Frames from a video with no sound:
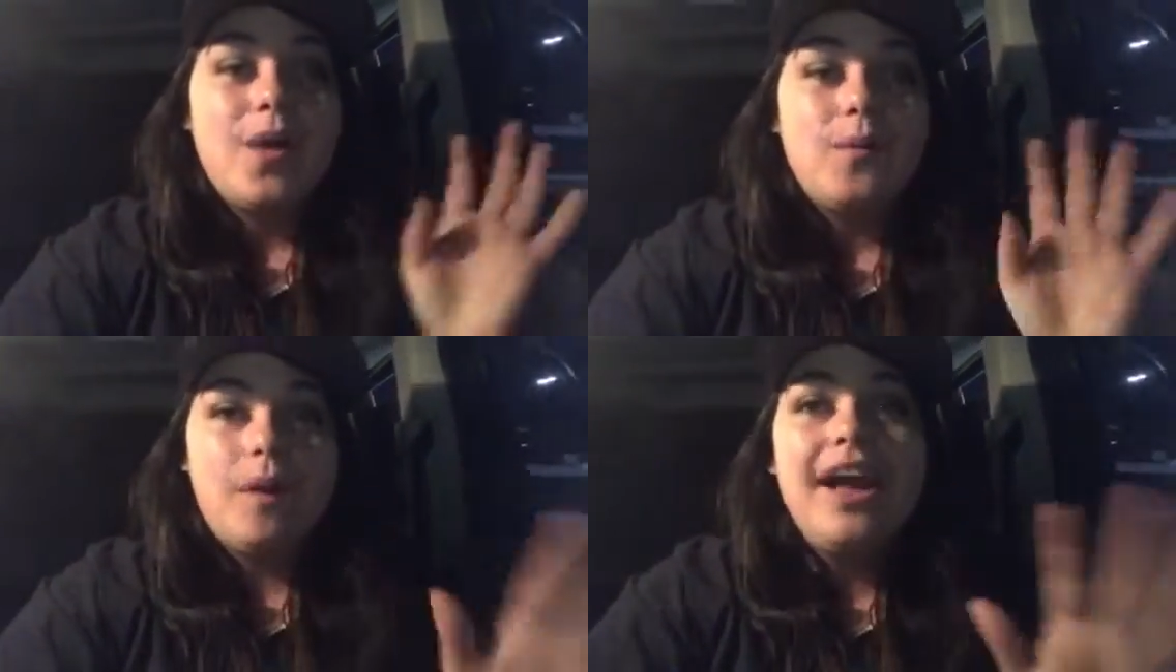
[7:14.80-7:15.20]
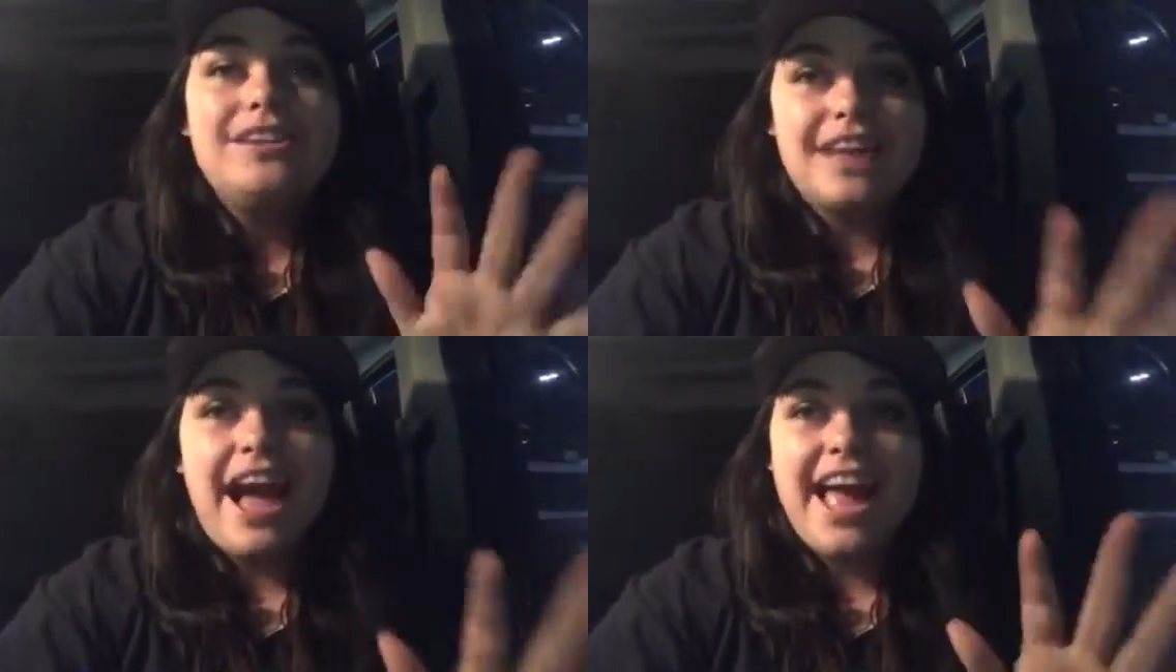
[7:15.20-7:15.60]

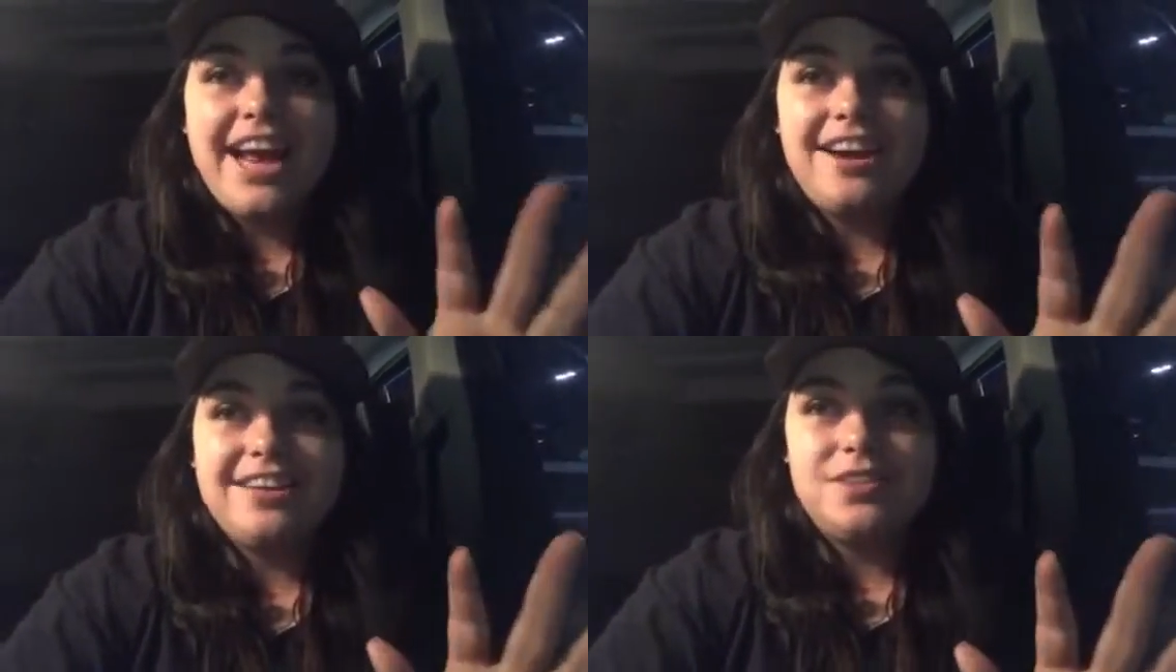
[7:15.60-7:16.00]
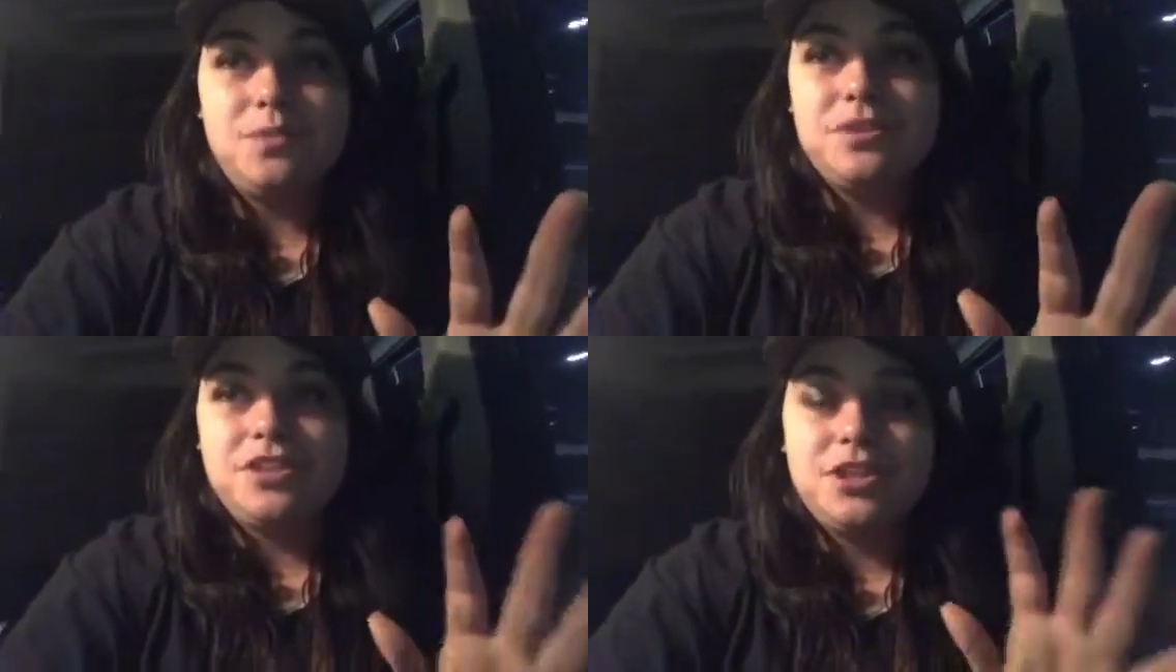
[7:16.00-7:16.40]
one tire is
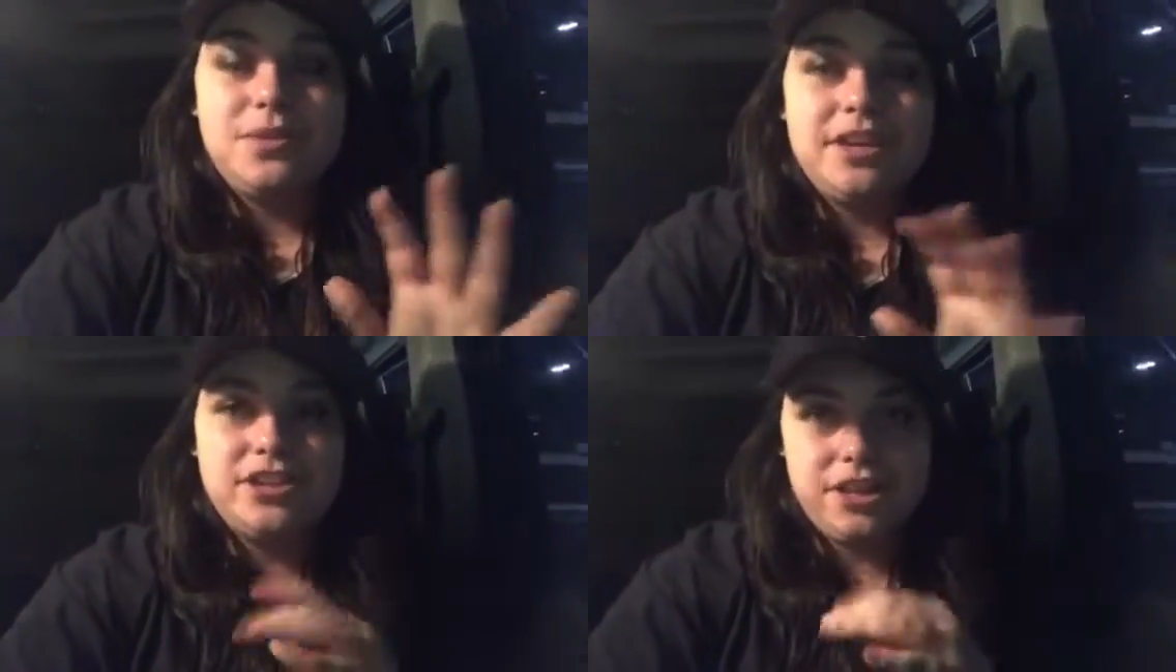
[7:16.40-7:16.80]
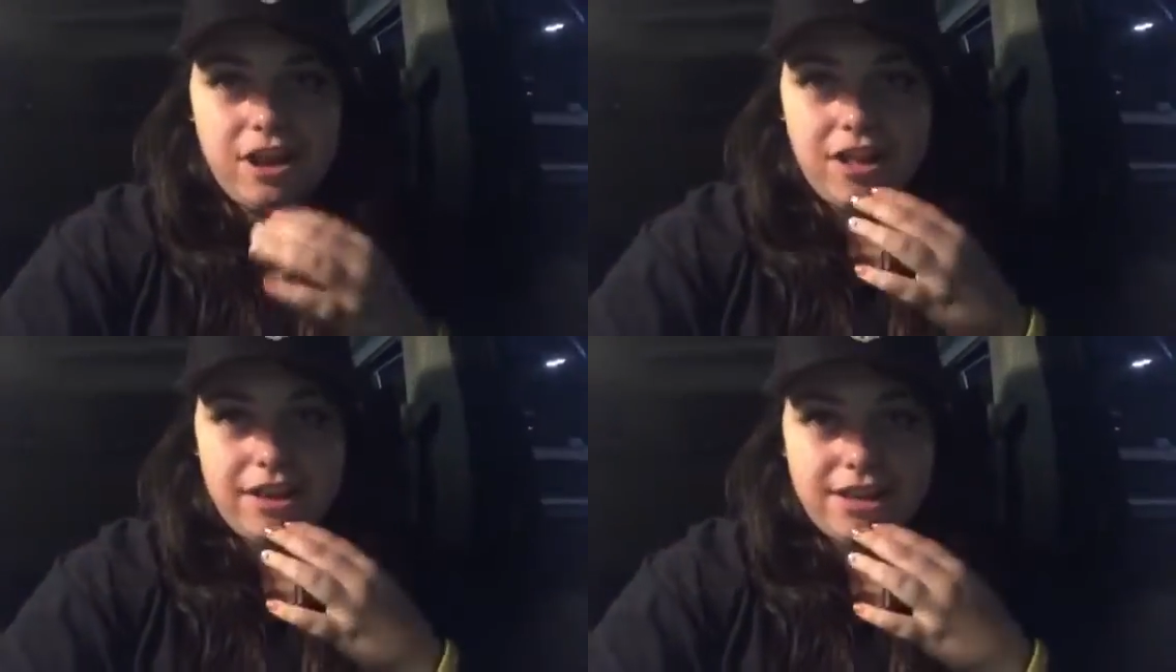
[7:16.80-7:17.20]
almost
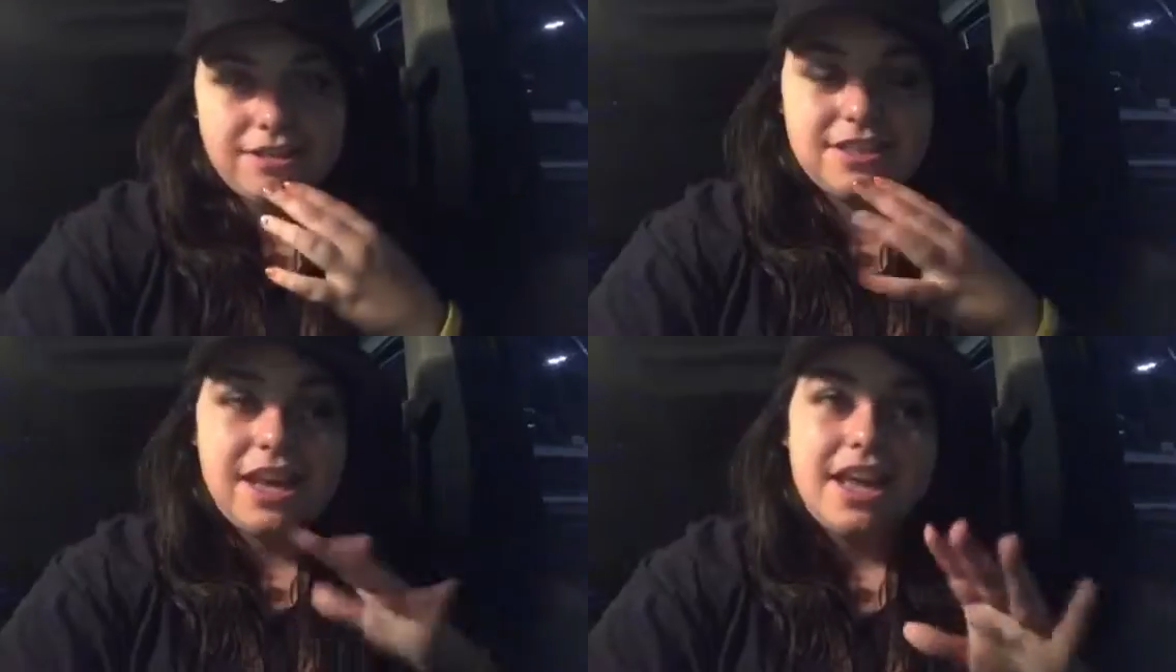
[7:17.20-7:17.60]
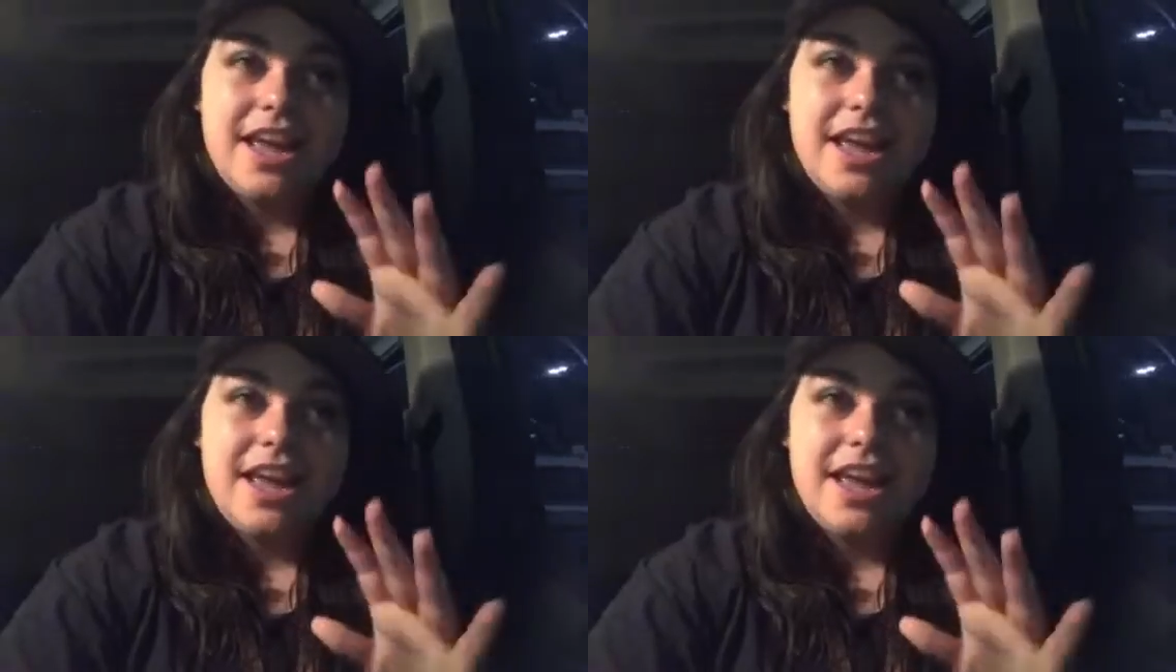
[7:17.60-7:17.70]
$200.